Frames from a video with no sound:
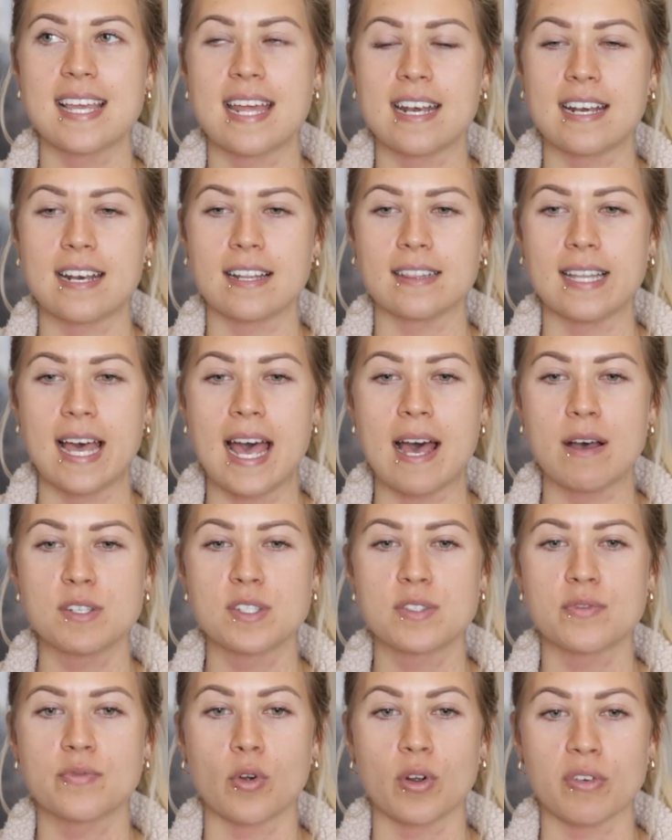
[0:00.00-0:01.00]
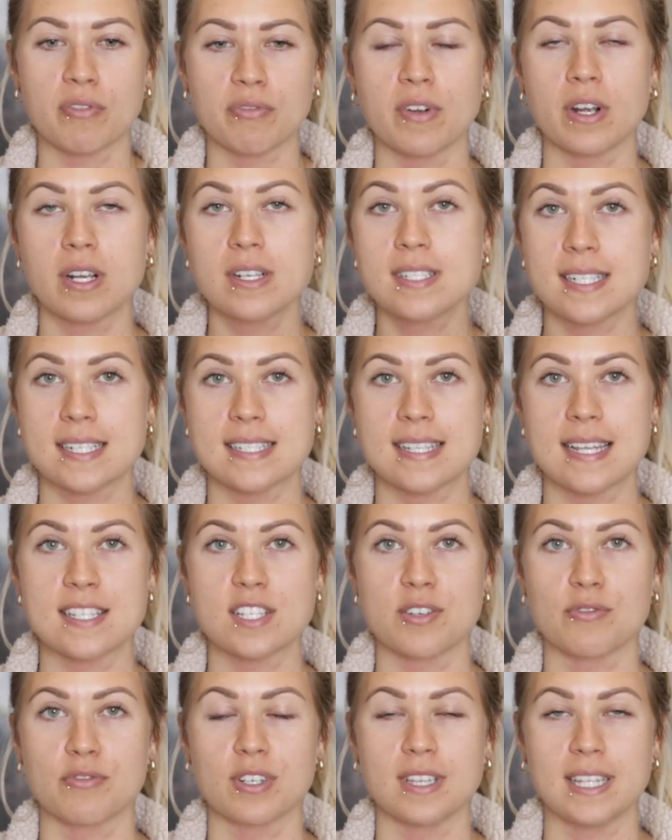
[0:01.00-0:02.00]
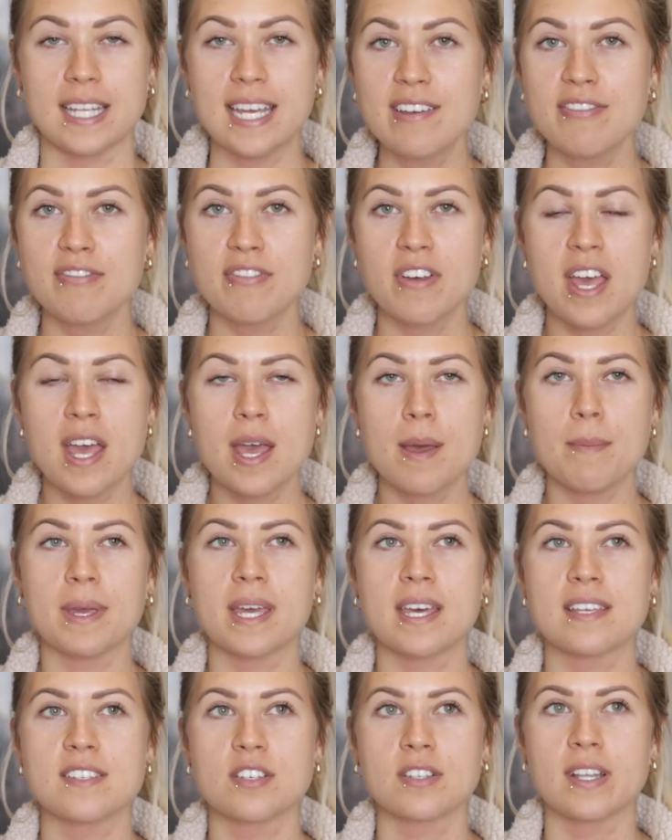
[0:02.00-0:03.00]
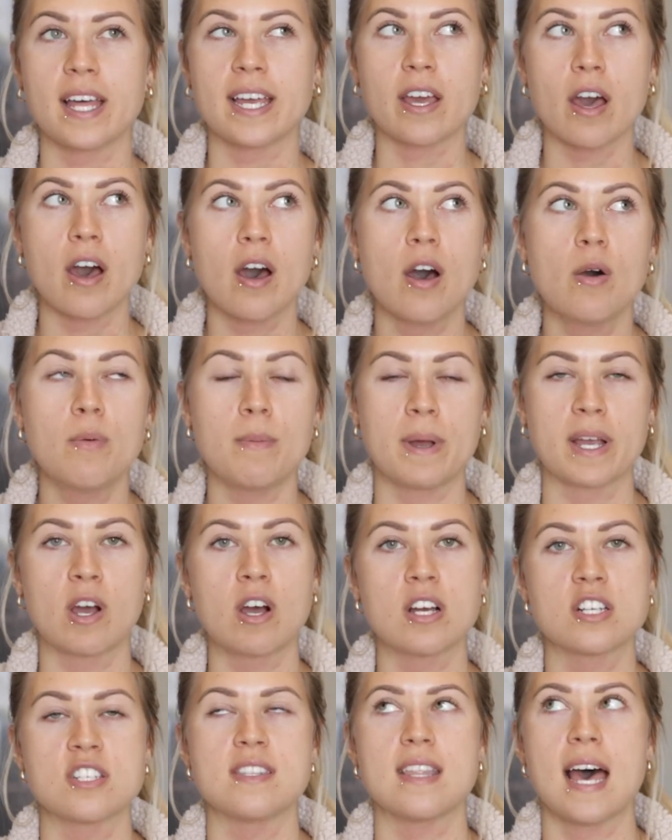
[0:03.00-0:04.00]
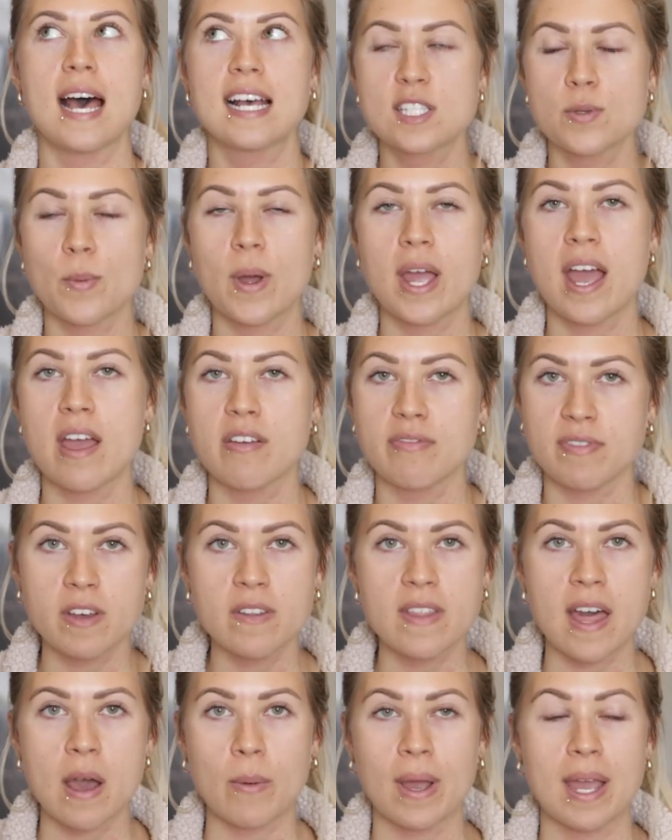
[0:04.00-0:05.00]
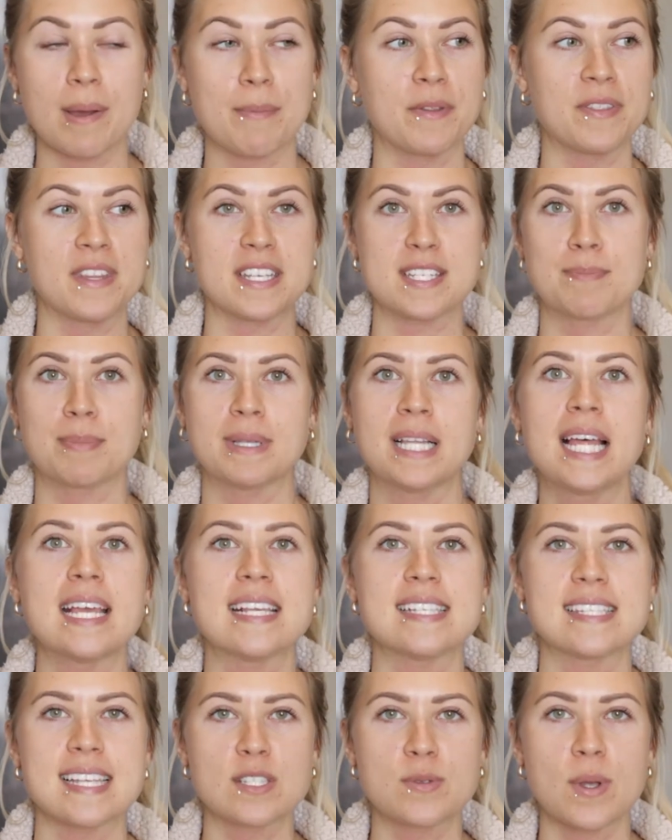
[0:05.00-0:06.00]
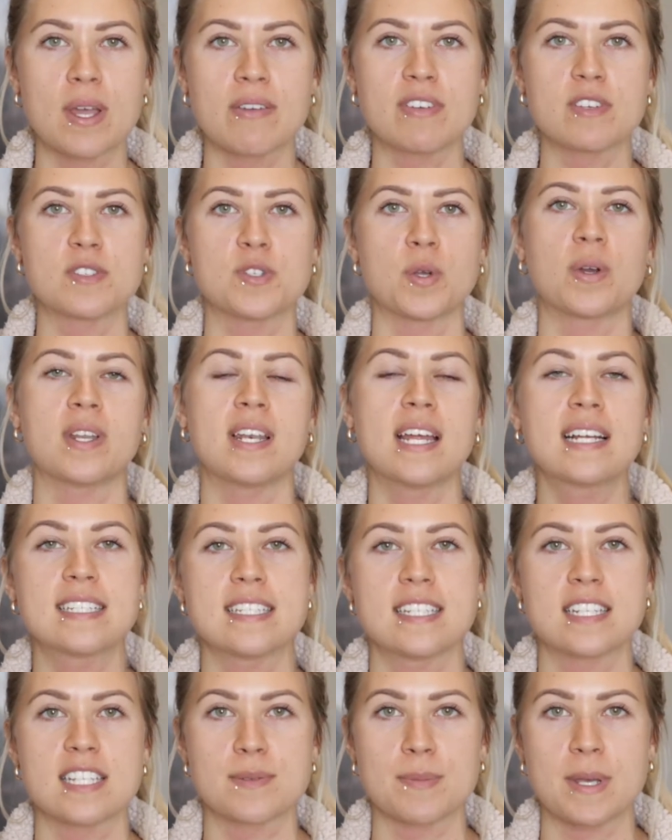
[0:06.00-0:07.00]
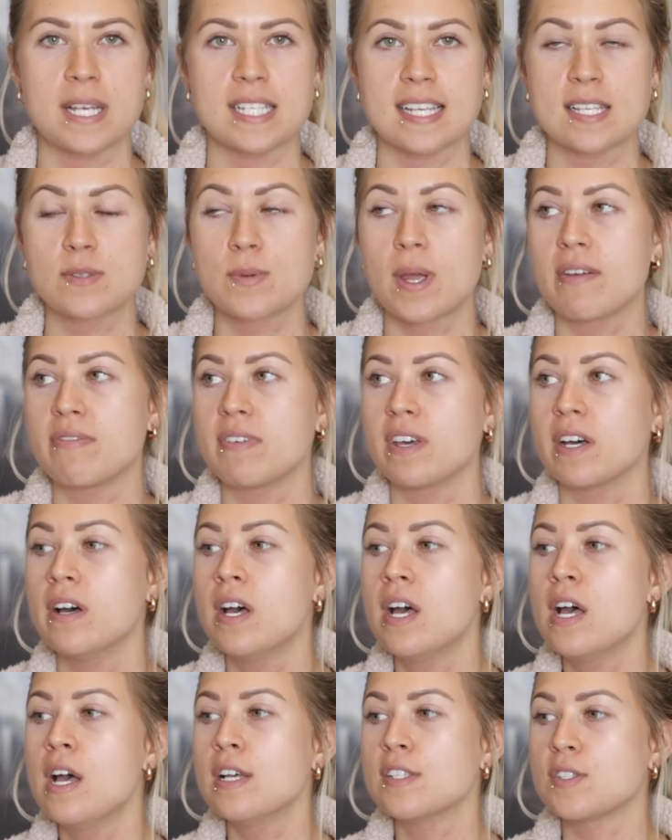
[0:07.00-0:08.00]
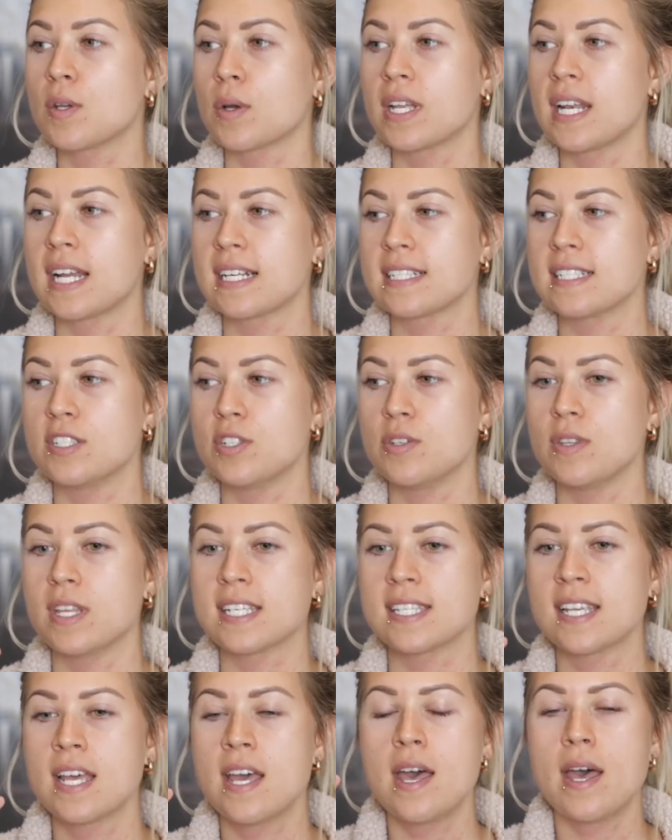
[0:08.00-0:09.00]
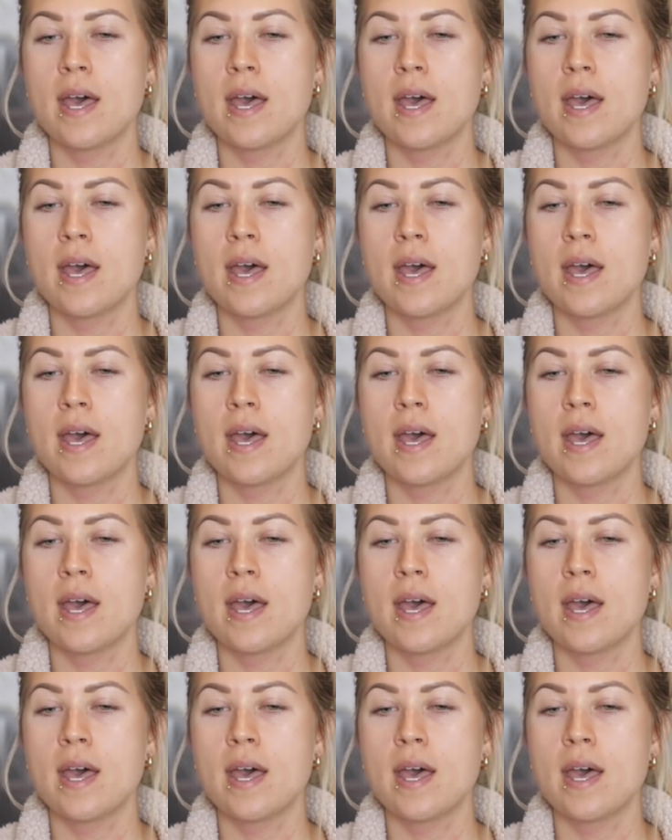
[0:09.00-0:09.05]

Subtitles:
and it allows for first a sense of relief, because you're like, oh my gosh, that's why I feel that way about this place. That's why I feel so connected to this place. That's why I feel so connected to this